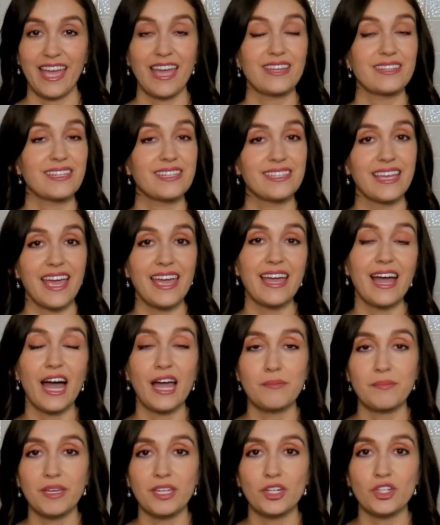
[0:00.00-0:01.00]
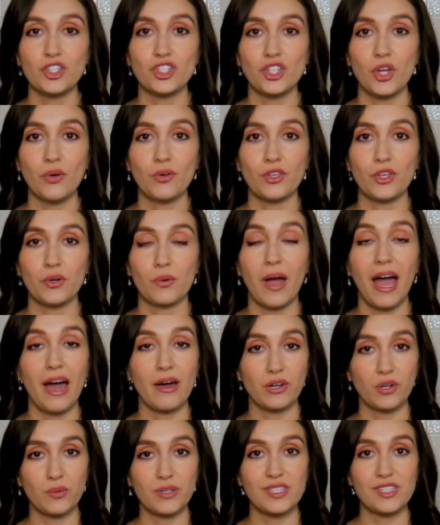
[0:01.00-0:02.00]
Today I'm going to show you how
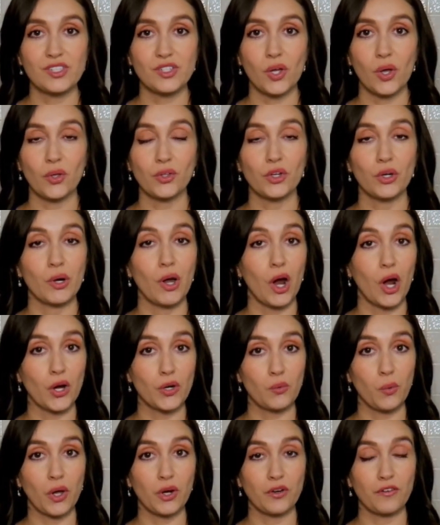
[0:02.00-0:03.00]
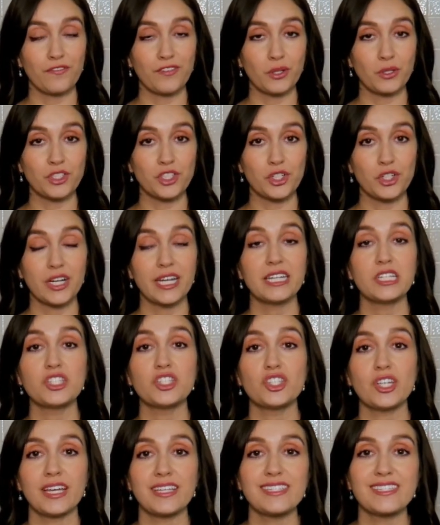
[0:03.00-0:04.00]
to install your hard water filter in
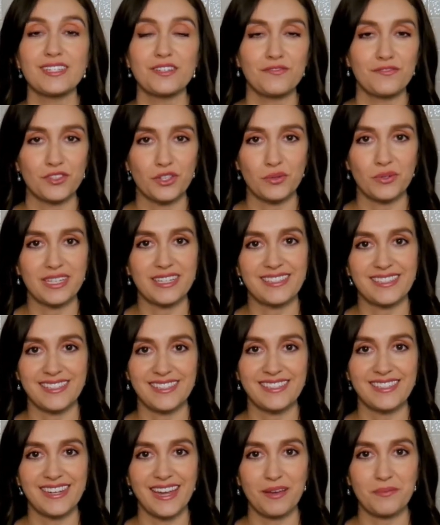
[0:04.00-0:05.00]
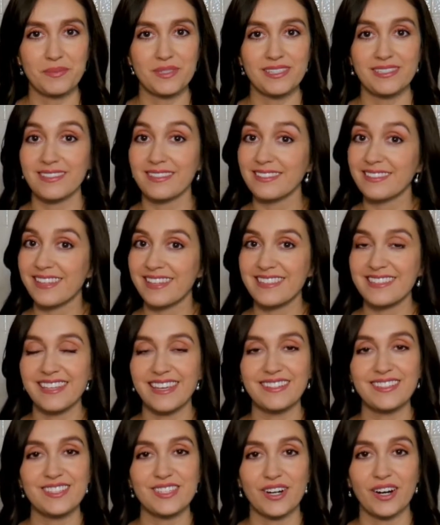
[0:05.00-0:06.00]
just a few easy steps. Let's get
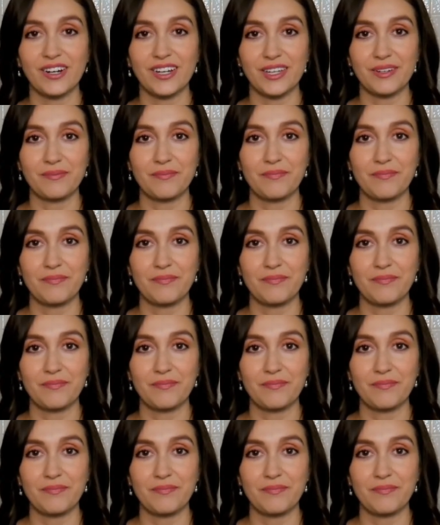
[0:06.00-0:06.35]
started.